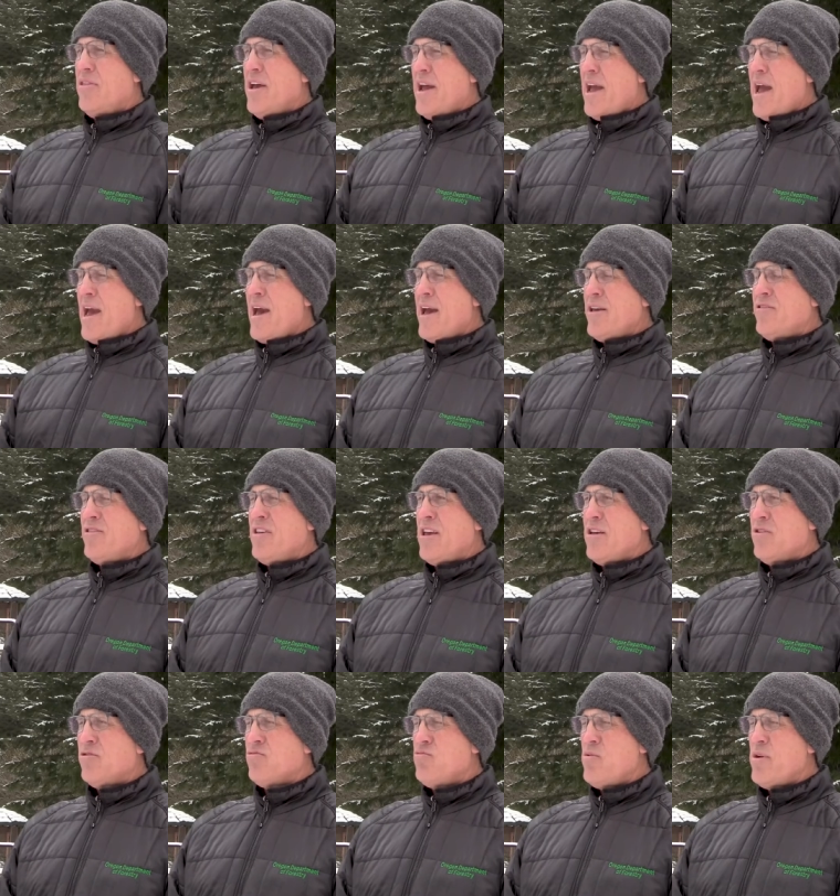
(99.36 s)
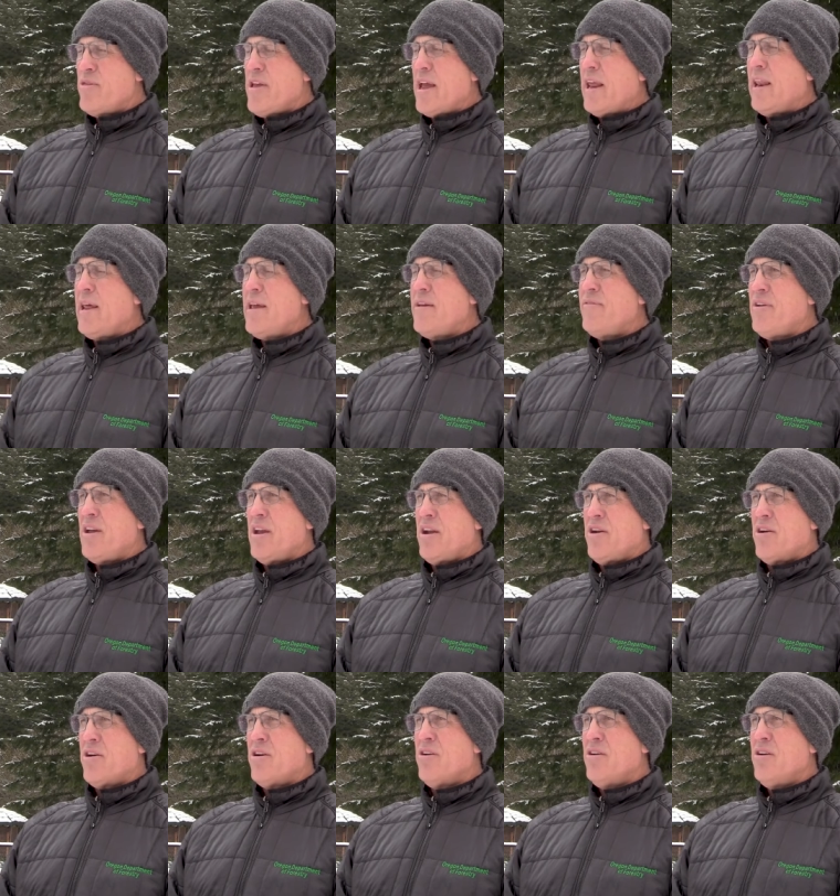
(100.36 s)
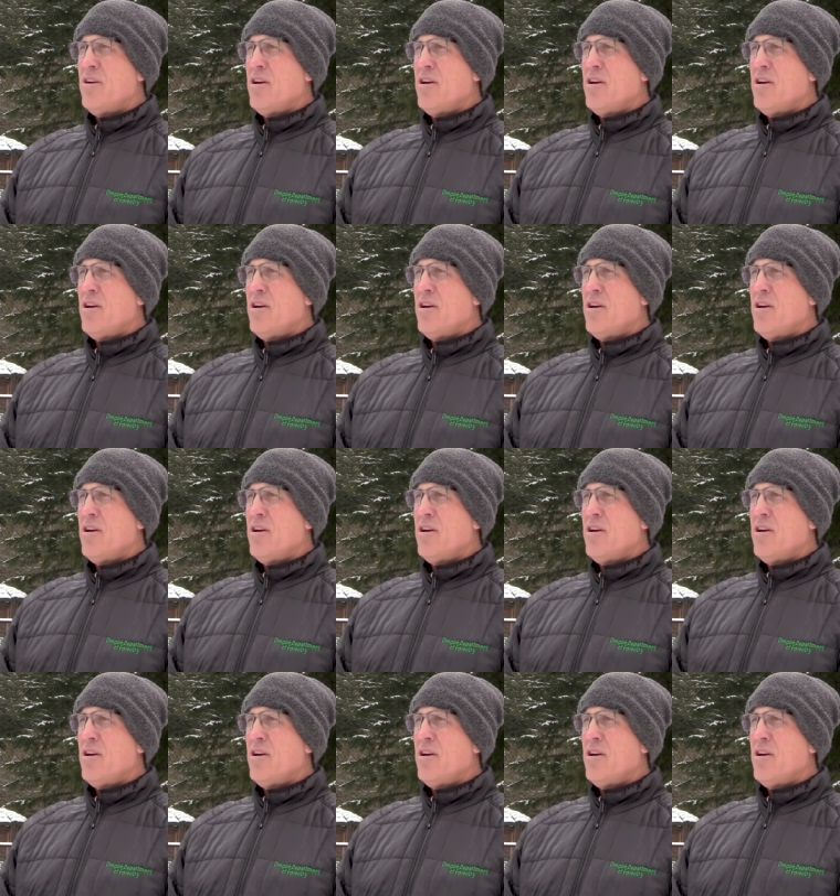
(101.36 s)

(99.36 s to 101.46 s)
The AICs, when they leave here,